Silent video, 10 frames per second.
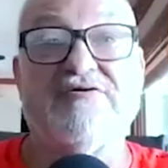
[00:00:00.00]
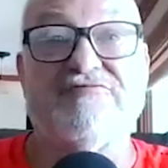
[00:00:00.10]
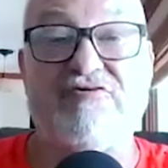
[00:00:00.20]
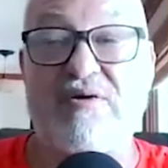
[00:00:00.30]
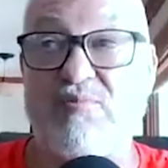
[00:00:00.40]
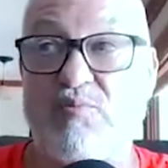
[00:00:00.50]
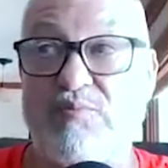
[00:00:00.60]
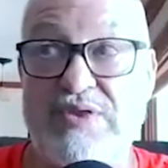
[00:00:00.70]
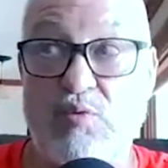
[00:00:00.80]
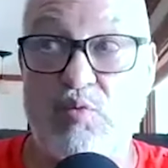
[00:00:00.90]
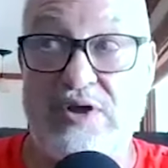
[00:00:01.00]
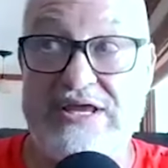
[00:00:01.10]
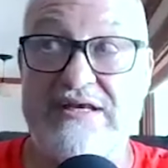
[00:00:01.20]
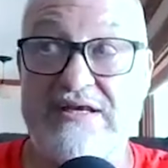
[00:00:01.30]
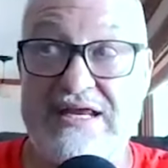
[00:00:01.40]
from
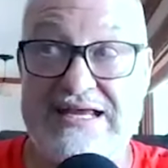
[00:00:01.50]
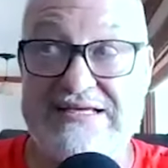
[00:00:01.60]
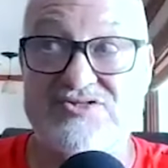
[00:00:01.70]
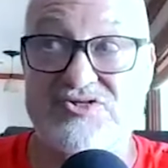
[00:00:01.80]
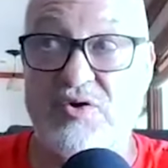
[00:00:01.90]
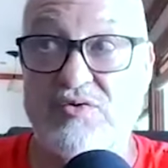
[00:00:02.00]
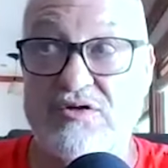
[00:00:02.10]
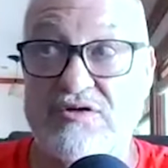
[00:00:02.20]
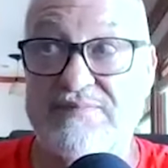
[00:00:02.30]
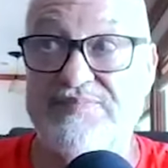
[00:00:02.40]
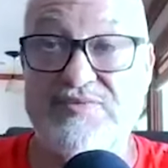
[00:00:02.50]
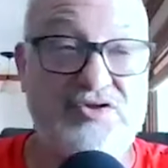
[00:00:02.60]
wind and solar,